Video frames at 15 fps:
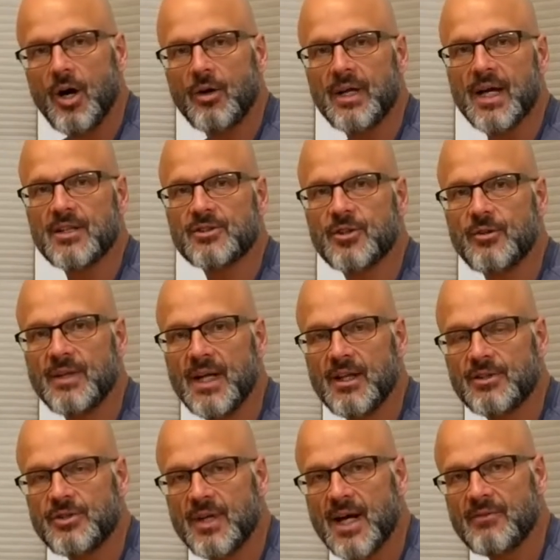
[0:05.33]
Okay, so now
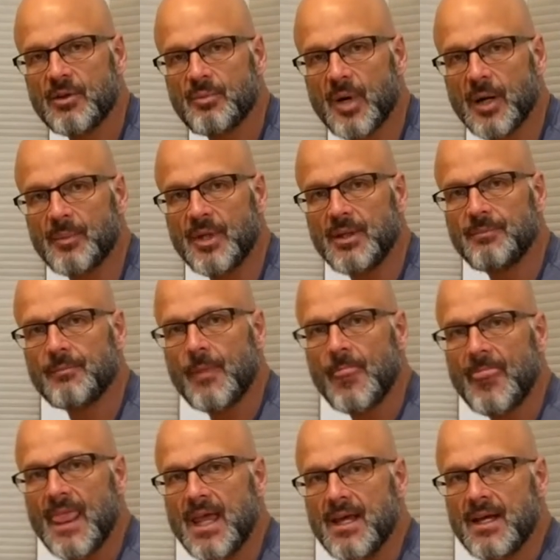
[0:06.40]
that you have your puppy
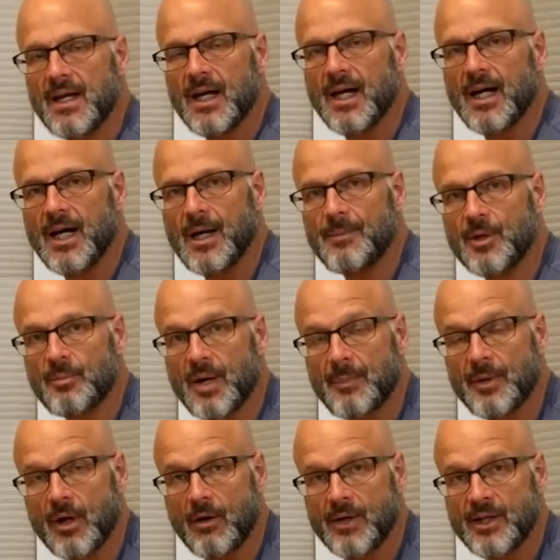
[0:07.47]

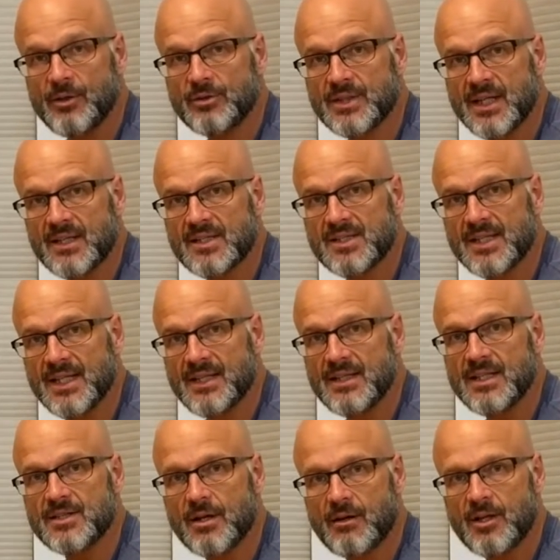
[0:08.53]
already knows how to sit.
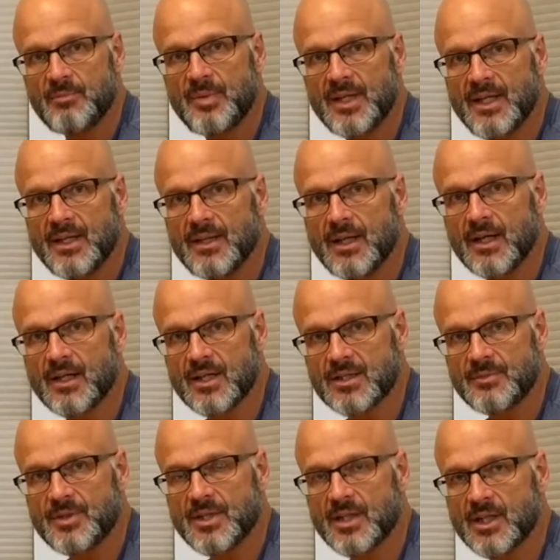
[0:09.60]
He's already been
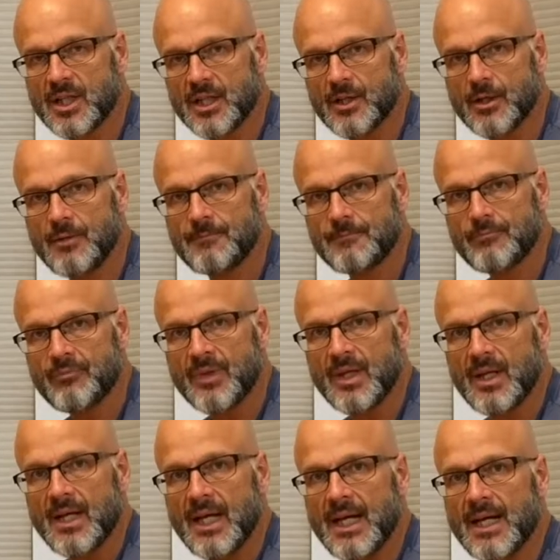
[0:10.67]
accustomed to the clicker.
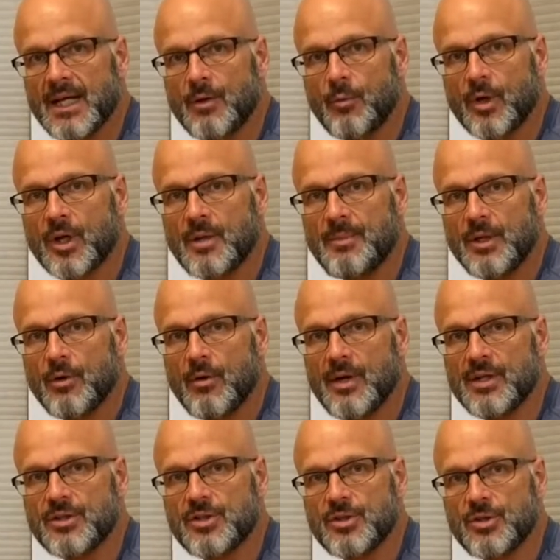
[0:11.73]
And we're going to be
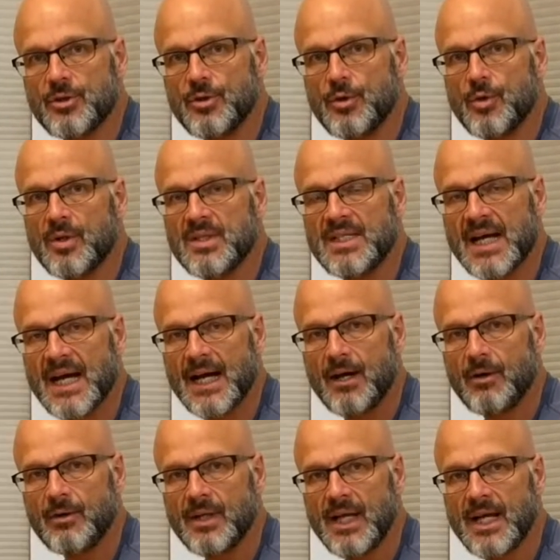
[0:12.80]
going to
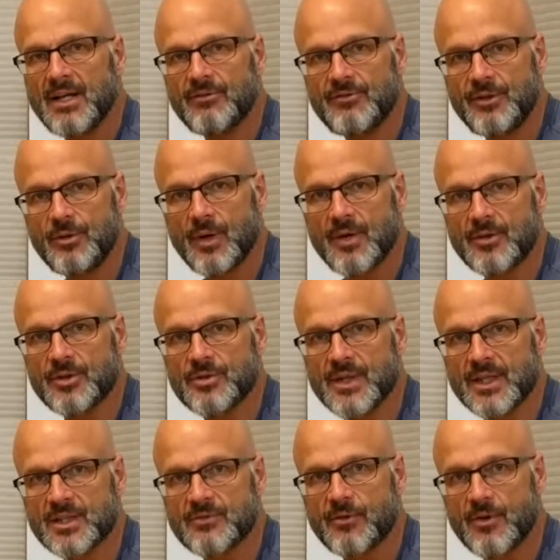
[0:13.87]
down and a few other
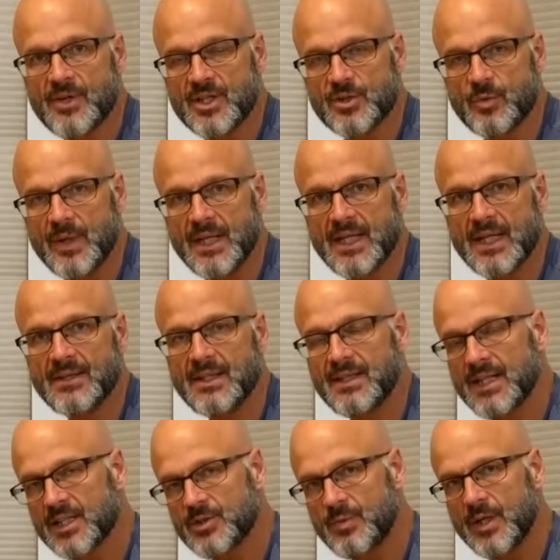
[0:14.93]
tricks for this week. And then
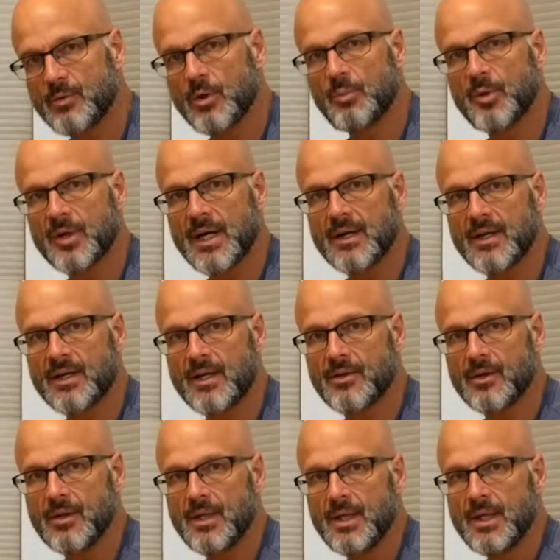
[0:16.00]
next week we'll put out
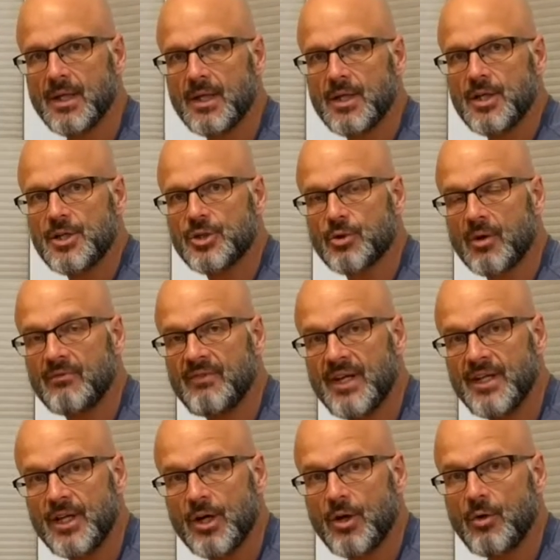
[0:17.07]
another short
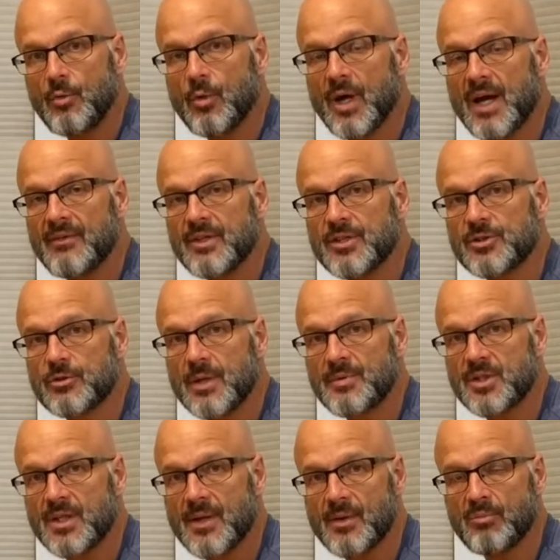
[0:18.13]
video. We'll have a
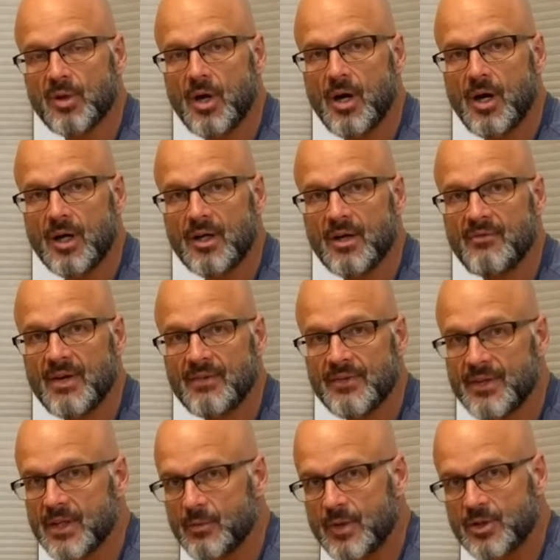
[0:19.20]
description on the blog of
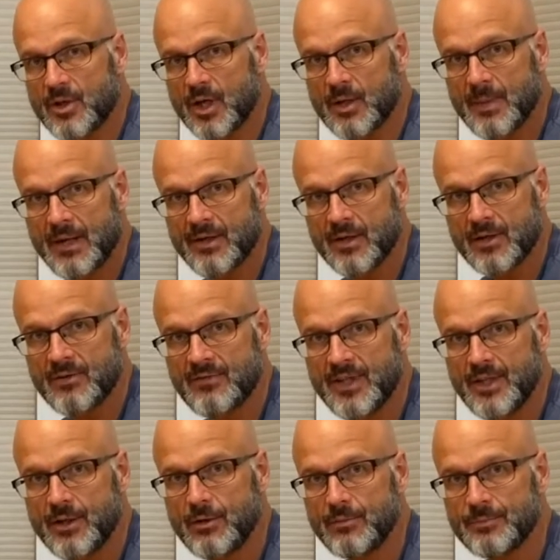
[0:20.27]
everything that we talk about here in the
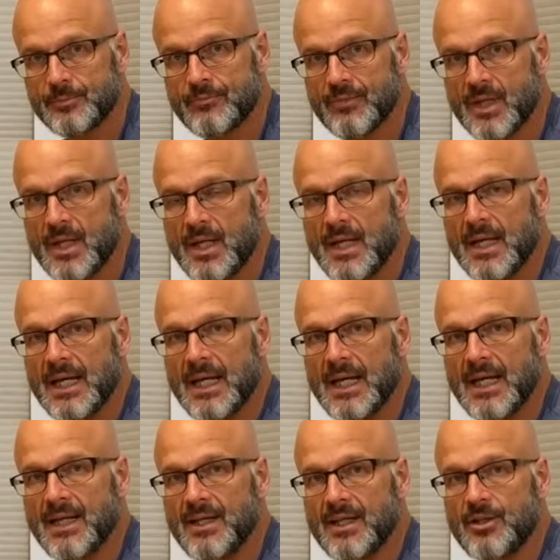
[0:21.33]
video.
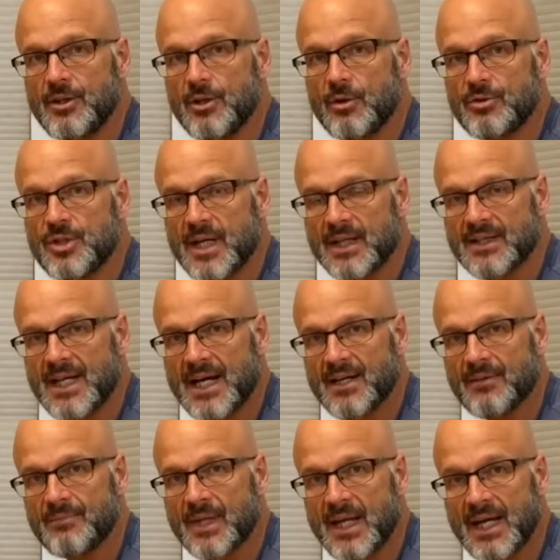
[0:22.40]
And you can go check
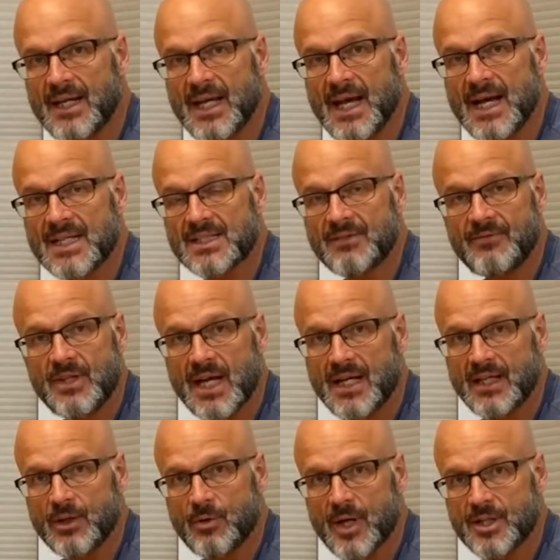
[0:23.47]
that and ask if you got
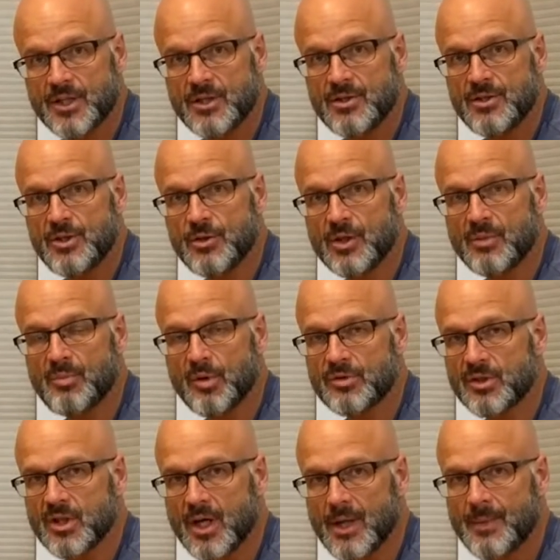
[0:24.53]
any questions. You can post
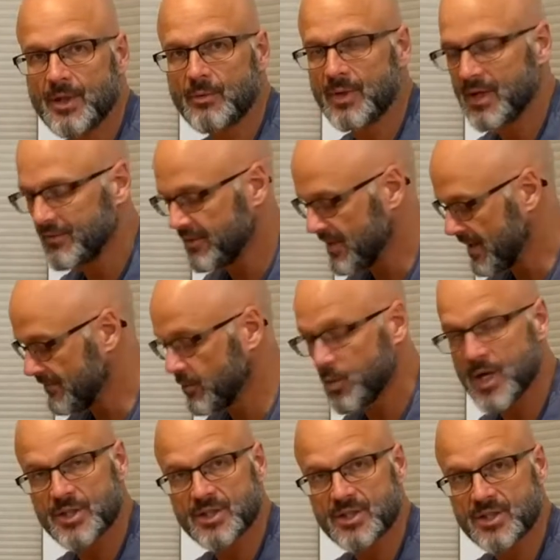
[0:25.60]
a comment or whatever if you have
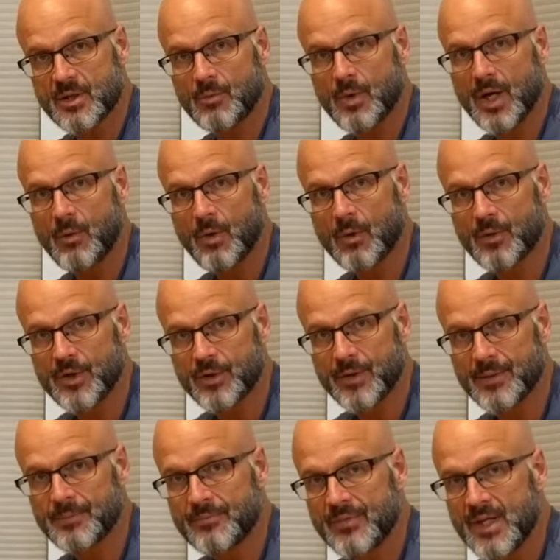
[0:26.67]
questions on what we're doing.